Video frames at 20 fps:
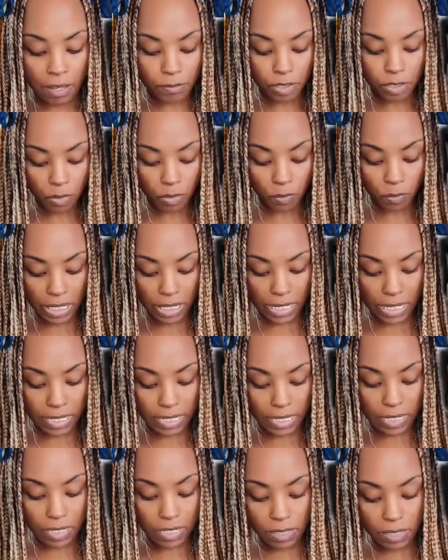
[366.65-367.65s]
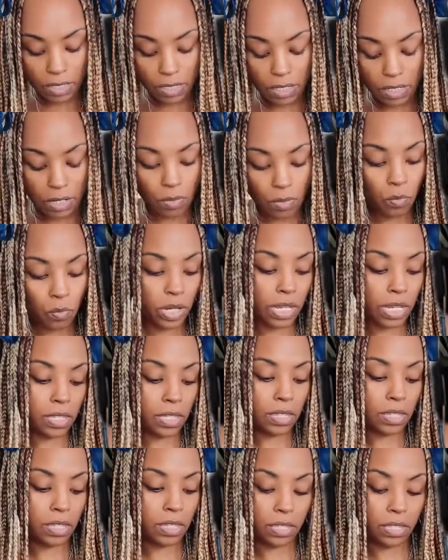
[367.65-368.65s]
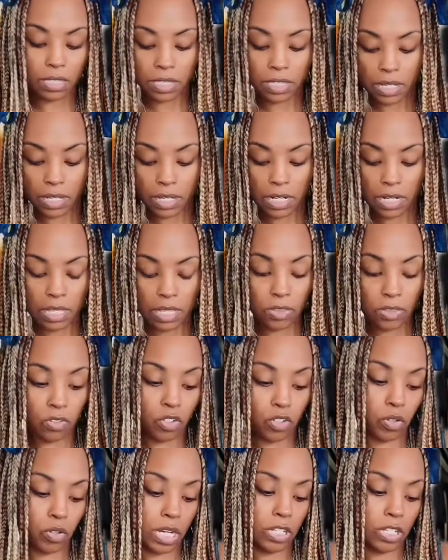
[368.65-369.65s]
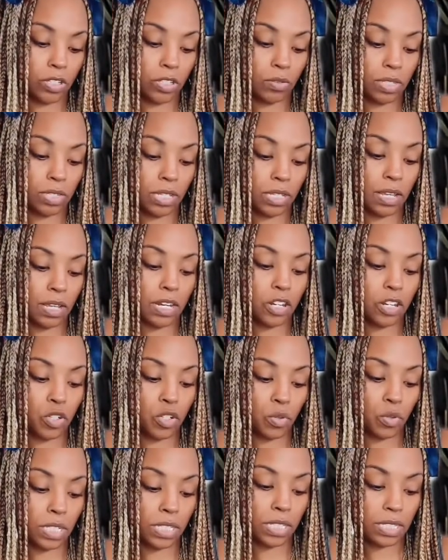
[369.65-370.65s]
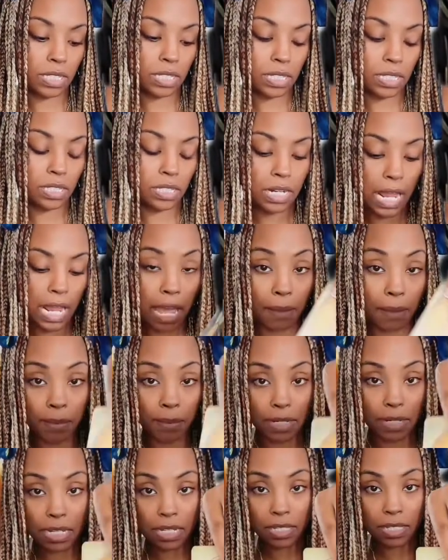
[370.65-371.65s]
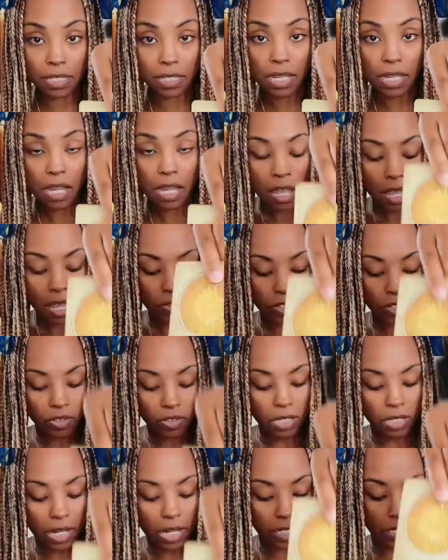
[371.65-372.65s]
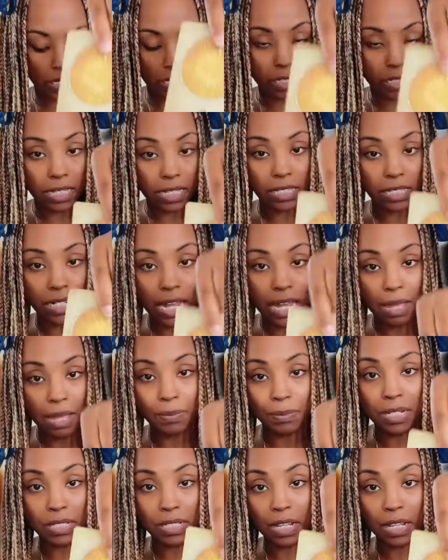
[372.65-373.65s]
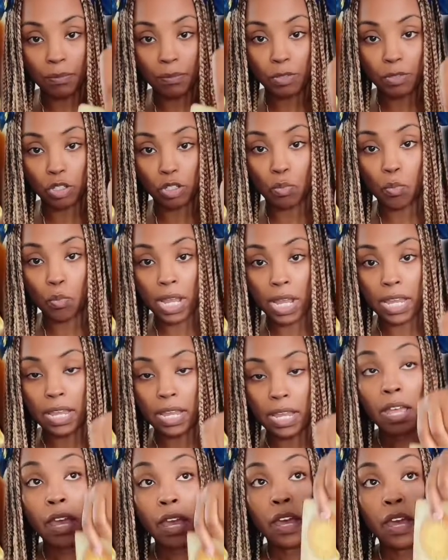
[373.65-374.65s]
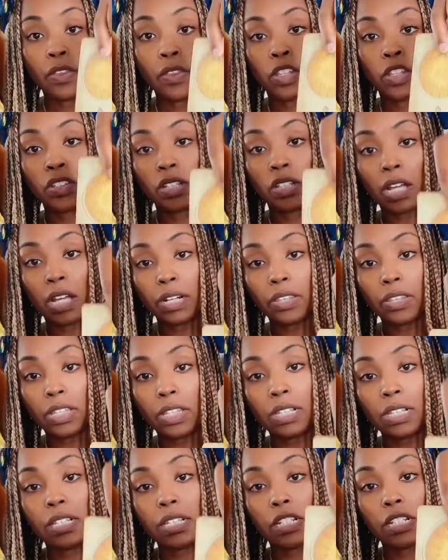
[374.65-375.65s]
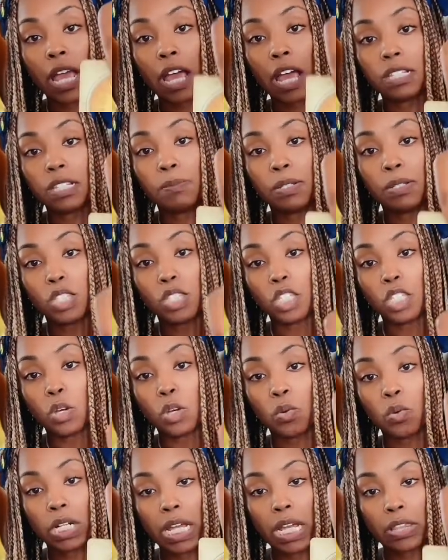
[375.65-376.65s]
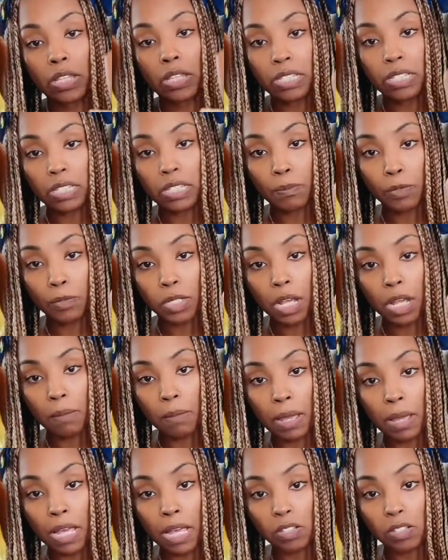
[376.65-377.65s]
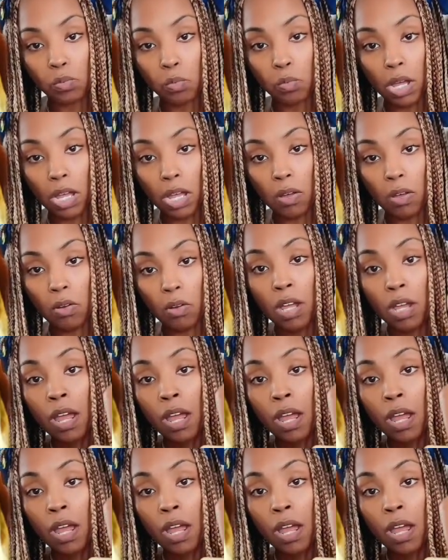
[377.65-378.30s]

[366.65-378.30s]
So we ended with the sun and the trait. So sun, enjoy success and happiness. There's a lot of success and happiness coming your way. There's a lot of things that has been sold in the summertime as well.